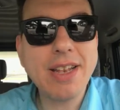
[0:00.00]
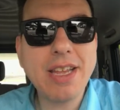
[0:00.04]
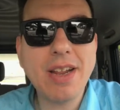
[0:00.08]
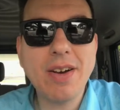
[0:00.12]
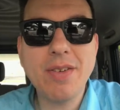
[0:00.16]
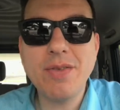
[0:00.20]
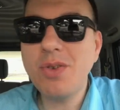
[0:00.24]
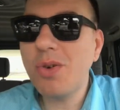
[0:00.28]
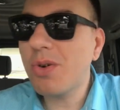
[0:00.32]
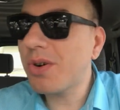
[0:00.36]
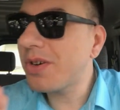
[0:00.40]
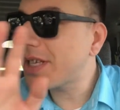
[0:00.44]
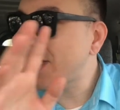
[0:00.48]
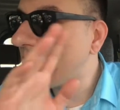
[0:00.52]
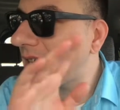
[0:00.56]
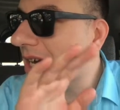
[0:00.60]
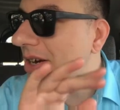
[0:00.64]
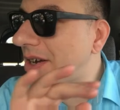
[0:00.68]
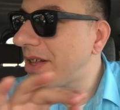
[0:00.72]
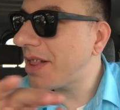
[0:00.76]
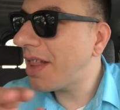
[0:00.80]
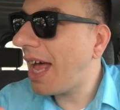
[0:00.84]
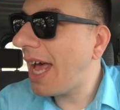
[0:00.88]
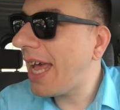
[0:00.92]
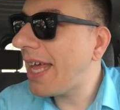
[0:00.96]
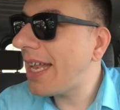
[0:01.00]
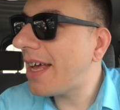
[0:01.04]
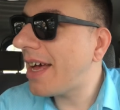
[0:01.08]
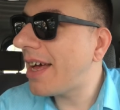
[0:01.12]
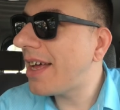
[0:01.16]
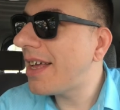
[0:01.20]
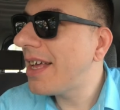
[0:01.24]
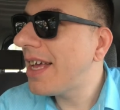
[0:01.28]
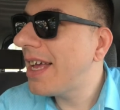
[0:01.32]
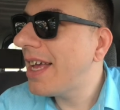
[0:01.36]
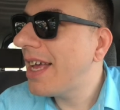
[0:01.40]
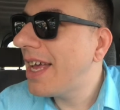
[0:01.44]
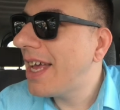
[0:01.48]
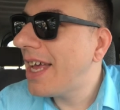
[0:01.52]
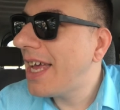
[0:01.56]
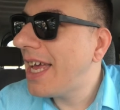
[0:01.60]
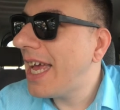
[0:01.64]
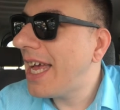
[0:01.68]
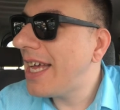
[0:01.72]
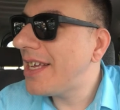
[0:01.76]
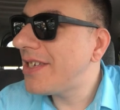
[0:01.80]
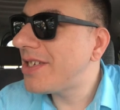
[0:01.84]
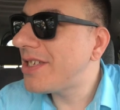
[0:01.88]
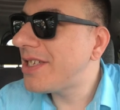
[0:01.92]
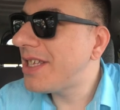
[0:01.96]
You know, North Carolina
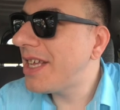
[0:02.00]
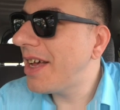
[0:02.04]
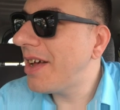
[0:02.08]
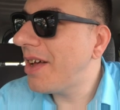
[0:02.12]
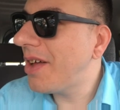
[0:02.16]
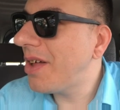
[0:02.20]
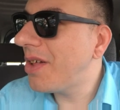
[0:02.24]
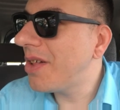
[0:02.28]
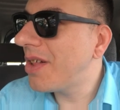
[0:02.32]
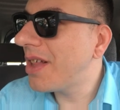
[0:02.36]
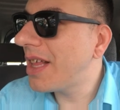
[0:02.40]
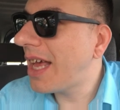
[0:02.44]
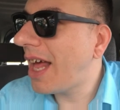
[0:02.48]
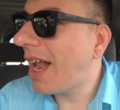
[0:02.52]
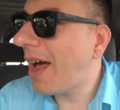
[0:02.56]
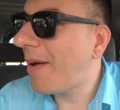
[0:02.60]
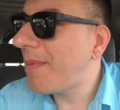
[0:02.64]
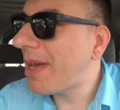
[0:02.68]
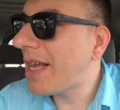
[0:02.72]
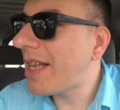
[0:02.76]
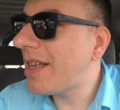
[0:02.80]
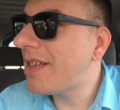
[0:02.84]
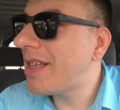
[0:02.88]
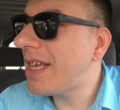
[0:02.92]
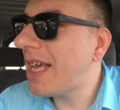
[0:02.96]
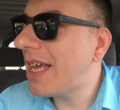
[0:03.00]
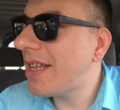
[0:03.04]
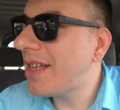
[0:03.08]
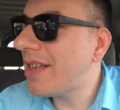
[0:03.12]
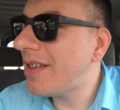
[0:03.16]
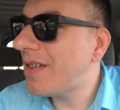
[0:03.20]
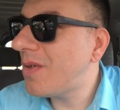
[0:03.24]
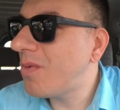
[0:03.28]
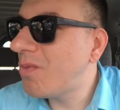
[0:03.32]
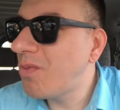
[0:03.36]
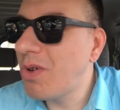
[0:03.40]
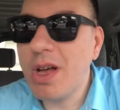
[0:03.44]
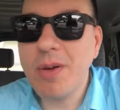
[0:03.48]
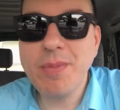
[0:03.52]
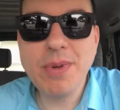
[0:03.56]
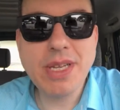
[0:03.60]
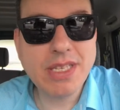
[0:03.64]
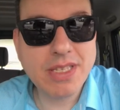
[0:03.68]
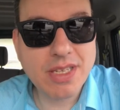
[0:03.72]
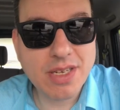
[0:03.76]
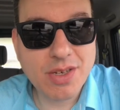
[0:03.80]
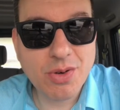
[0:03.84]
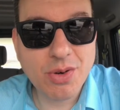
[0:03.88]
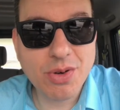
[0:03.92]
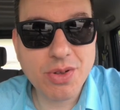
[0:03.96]
is still, you know, I mean, in
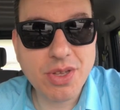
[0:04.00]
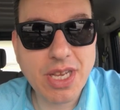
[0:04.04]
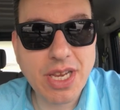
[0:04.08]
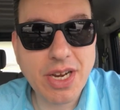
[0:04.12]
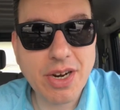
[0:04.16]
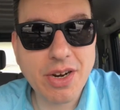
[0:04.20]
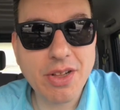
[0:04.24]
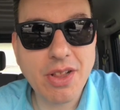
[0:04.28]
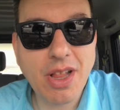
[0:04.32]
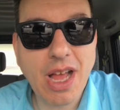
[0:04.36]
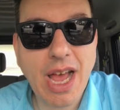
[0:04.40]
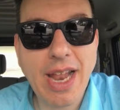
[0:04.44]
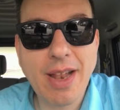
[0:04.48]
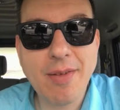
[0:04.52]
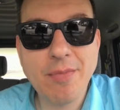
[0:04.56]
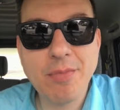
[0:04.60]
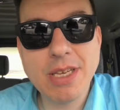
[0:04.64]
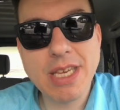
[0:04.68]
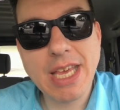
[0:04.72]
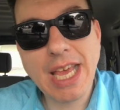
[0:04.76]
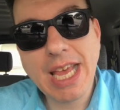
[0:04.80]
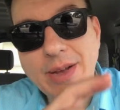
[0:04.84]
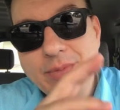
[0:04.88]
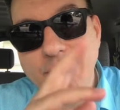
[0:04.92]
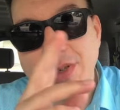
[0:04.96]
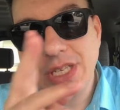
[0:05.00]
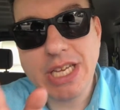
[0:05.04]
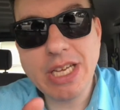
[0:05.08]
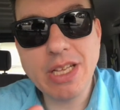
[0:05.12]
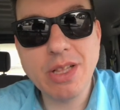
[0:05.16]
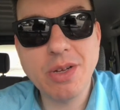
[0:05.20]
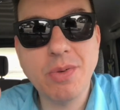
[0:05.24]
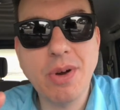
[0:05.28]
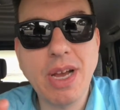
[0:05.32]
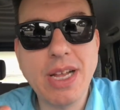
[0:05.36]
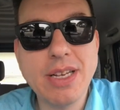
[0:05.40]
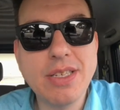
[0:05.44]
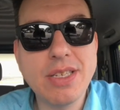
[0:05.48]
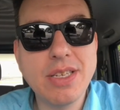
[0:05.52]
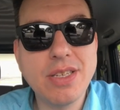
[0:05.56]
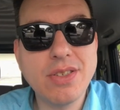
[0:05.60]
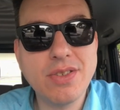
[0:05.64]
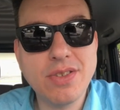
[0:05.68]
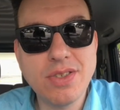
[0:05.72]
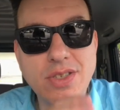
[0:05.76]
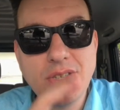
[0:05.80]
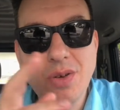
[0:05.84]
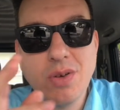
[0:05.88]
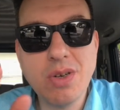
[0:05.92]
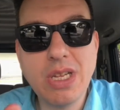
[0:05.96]
Wilmington, North Carolina became De Laurentiis
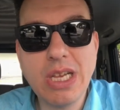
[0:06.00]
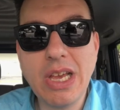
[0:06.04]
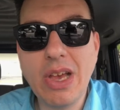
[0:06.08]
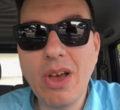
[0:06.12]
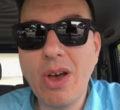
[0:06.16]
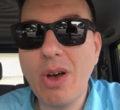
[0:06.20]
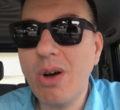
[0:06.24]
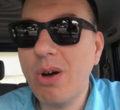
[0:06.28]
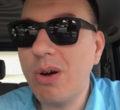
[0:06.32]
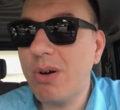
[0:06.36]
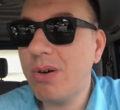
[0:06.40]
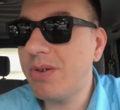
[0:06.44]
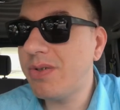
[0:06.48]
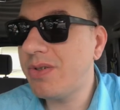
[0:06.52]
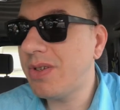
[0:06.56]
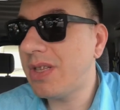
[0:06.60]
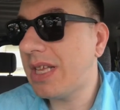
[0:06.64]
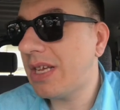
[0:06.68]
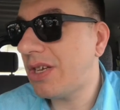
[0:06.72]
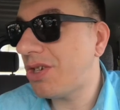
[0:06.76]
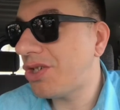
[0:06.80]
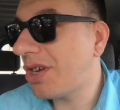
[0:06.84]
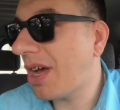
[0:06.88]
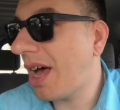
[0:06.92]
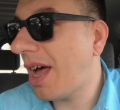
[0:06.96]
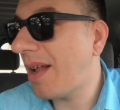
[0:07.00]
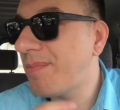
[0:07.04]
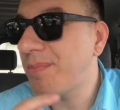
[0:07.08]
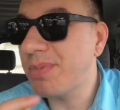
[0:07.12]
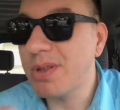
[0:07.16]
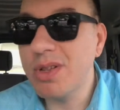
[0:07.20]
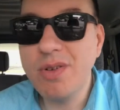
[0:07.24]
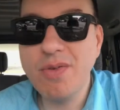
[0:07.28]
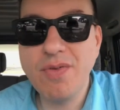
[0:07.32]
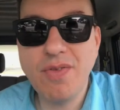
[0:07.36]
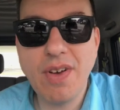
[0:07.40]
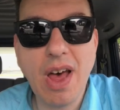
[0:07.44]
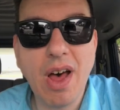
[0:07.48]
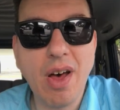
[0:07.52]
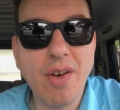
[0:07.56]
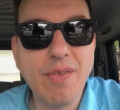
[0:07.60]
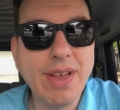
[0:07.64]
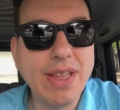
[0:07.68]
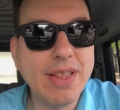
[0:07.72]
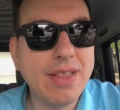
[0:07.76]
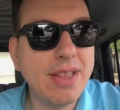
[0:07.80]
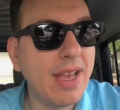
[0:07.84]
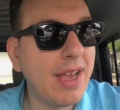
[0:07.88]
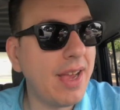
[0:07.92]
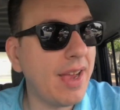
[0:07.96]
Studios, and they shot Blue
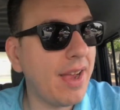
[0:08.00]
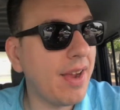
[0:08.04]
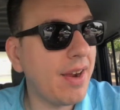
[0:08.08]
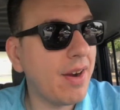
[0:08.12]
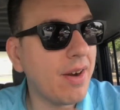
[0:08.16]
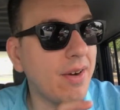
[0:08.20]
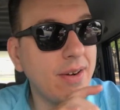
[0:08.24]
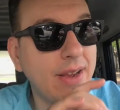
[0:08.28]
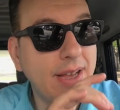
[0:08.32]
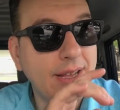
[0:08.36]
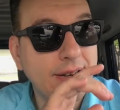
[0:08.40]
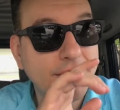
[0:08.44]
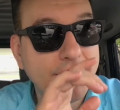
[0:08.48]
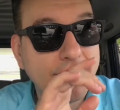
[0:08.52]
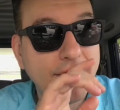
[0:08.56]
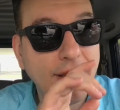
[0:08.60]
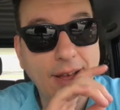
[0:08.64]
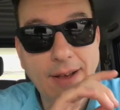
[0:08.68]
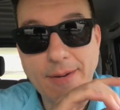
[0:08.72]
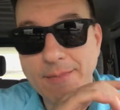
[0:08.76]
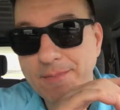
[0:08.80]
Velvet there, and